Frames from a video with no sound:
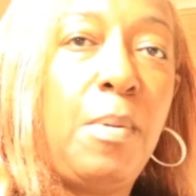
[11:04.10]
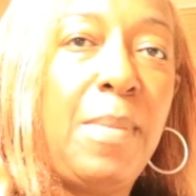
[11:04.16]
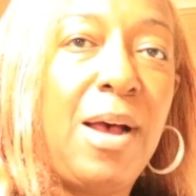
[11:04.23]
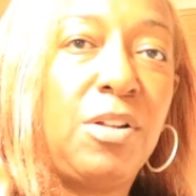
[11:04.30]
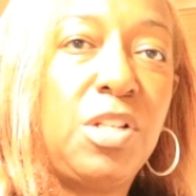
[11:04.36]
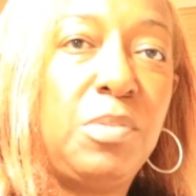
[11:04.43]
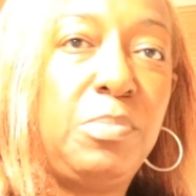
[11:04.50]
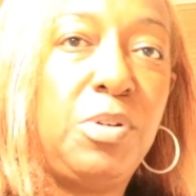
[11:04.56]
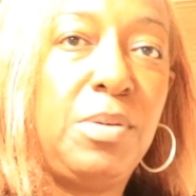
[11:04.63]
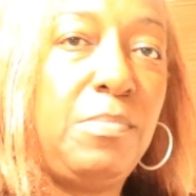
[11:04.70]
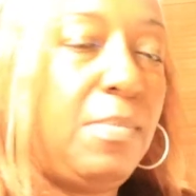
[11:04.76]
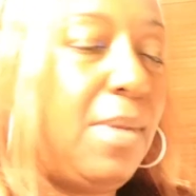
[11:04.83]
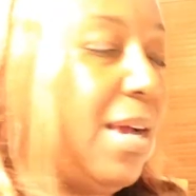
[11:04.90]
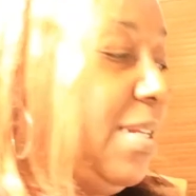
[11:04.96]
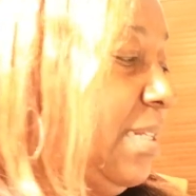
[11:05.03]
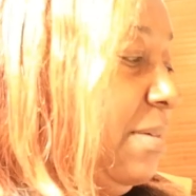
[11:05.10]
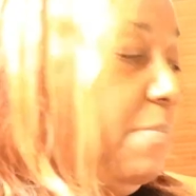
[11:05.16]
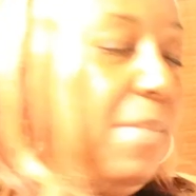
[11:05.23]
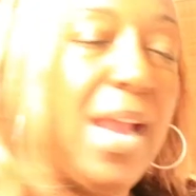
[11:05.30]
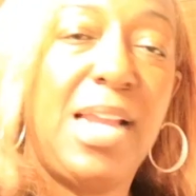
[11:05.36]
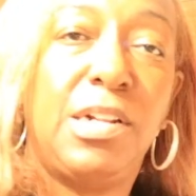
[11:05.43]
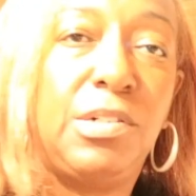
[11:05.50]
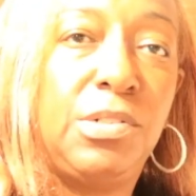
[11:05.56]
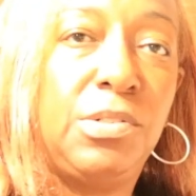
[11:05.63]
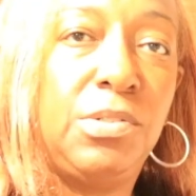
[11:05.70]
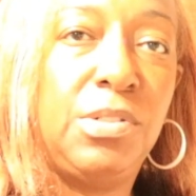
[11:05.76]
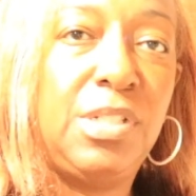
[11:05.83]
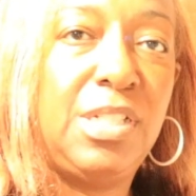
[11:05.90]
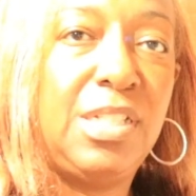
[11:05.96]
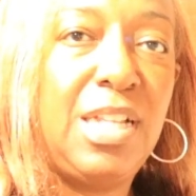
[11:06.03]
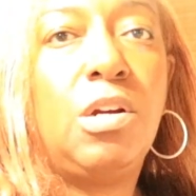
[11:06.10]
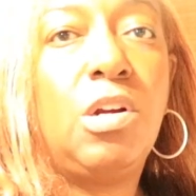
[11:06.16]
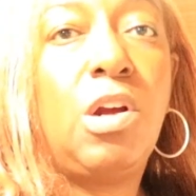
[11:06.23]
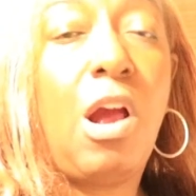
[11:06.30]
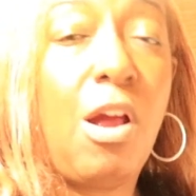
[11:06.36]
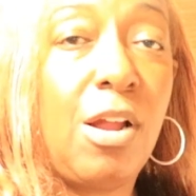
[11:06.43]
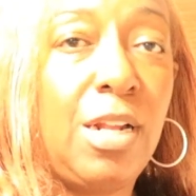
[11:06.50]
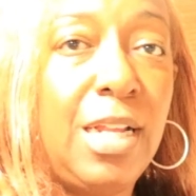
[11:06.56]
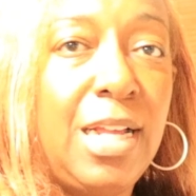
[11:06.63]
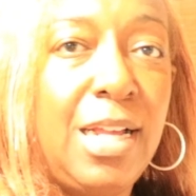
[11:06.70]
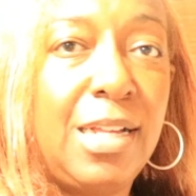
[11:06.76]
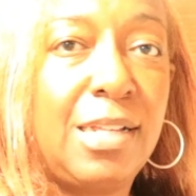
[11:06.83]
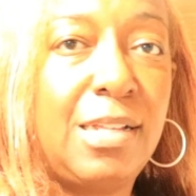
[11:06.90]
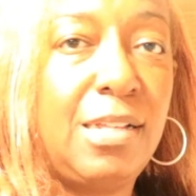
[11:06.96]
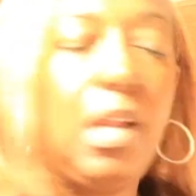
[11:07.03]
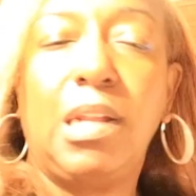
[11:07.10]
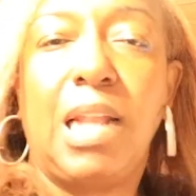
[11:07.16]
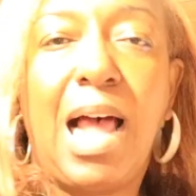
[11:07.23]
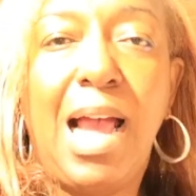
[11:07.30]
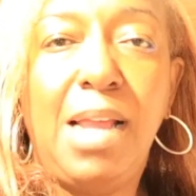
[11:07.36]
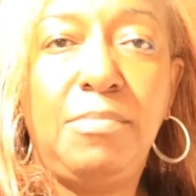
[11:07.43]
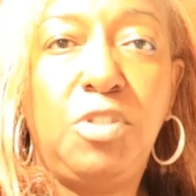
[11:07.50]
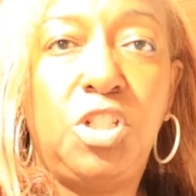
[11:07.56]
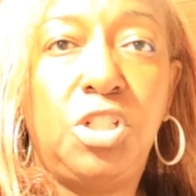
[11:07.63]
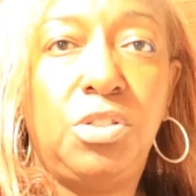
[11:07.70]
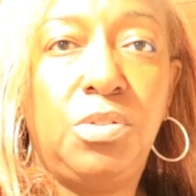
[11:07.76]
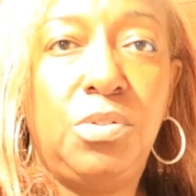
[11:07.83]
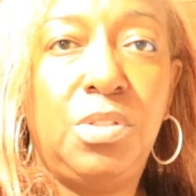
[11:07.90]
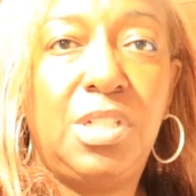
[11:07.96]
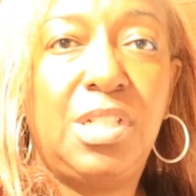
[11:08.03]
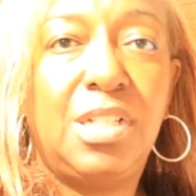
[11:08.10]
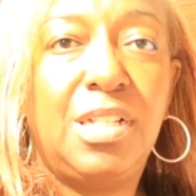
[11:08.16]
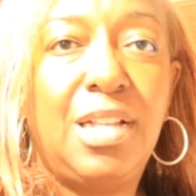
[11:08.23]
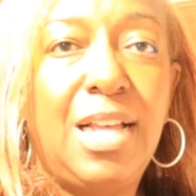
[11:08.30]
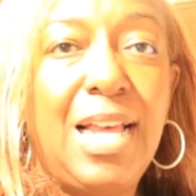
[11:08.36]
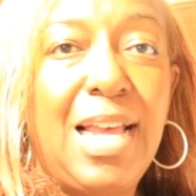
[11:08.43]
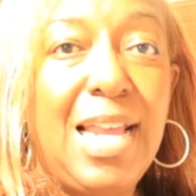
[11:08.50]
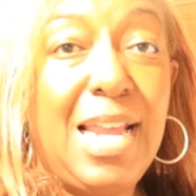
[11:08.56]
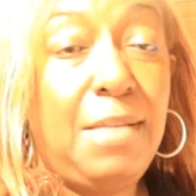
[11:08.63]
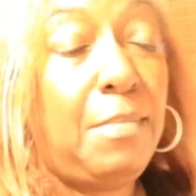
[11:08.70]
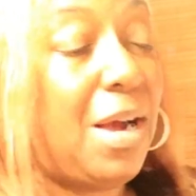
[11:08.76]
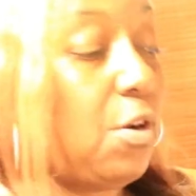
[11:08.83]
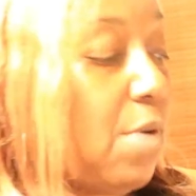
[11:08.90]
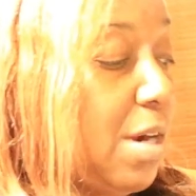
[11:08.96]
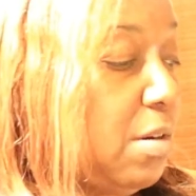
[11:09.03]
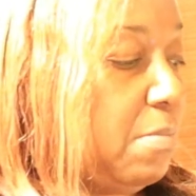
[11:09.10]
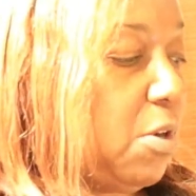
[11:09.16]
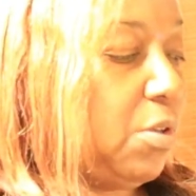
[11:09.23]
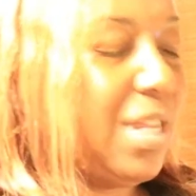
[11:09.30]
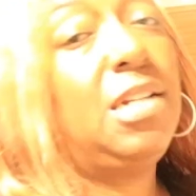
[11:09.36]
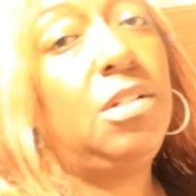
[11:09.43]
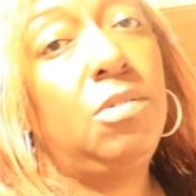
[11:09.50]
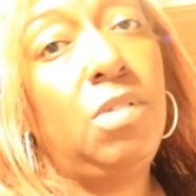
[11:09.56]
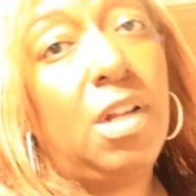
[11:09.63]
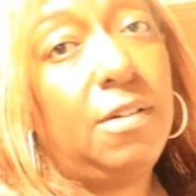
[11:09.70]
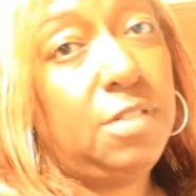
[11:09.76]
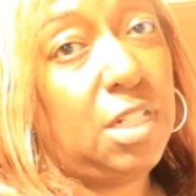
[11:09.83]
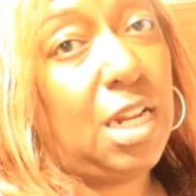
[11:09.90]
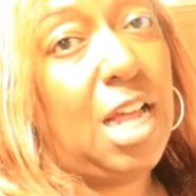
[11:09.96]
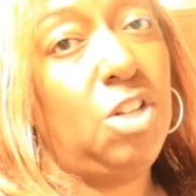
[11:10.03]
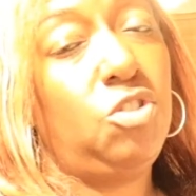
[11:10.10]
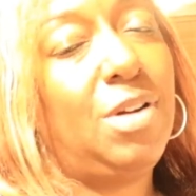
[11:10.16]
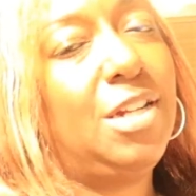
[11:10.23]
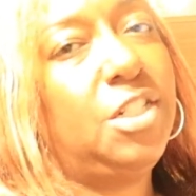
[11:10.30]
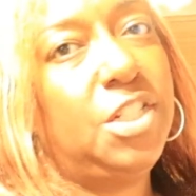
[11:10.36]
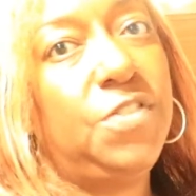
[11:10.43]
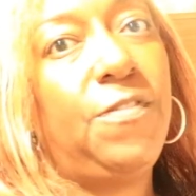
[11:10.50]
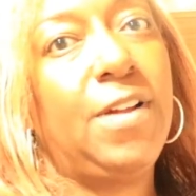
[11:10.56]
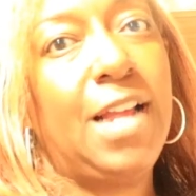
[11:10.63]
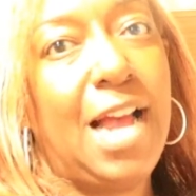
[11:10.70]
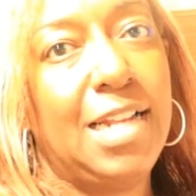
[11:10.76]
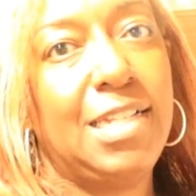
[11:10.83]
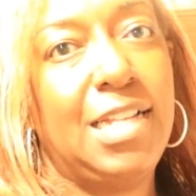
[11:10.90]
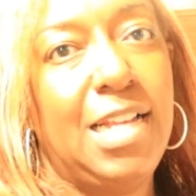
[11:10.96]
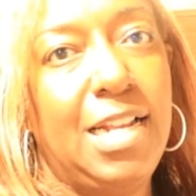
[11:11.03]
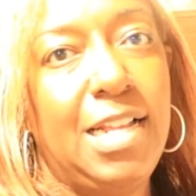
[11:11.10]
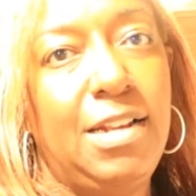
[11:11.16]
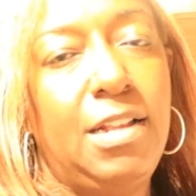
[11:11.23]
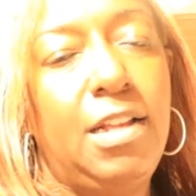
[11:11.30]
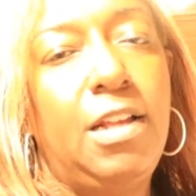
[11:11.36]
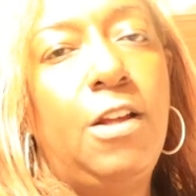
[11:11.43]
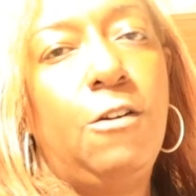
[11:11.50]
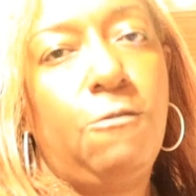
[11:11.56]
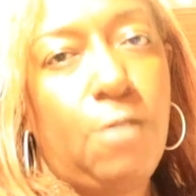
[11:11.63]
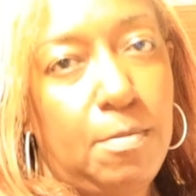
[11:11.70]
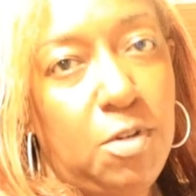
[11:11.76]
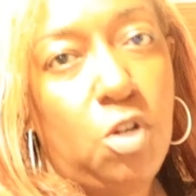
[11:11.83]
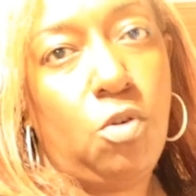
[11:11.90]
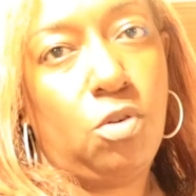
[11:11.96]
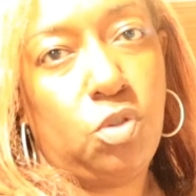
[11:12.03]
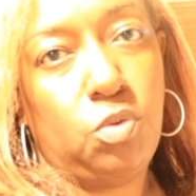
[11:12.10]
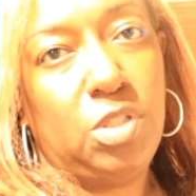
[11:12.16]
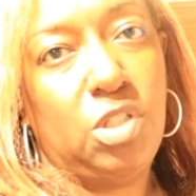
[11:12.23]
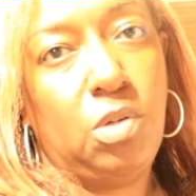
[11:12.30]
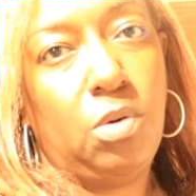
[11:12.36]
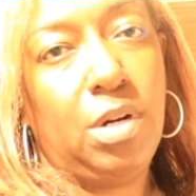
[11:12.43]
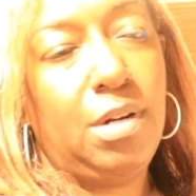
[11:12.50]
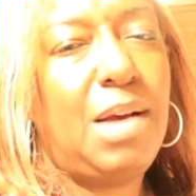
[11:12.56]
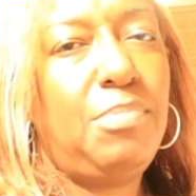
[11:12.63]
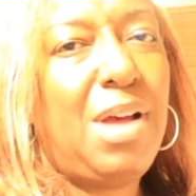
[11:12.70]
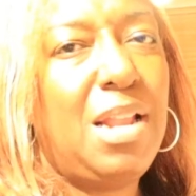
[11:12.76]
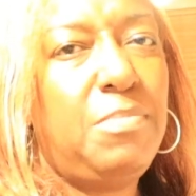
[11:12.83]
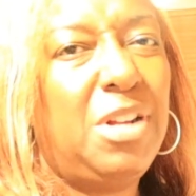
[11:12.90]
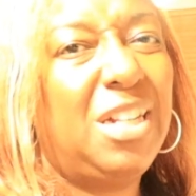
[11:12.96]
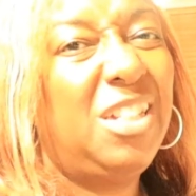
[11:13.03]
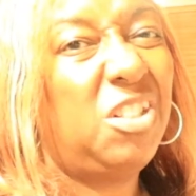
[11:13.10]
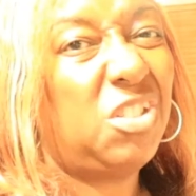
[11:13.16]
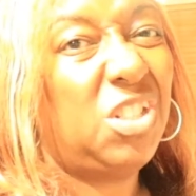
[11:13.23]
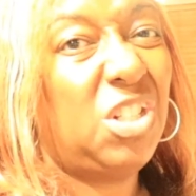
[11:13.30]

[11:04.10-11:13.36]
I'm about to put my tomatoes, garlic, lime juice in my guacamole. I do love cilantro. I just forgot to get it from the grocery store. I'll probably put a little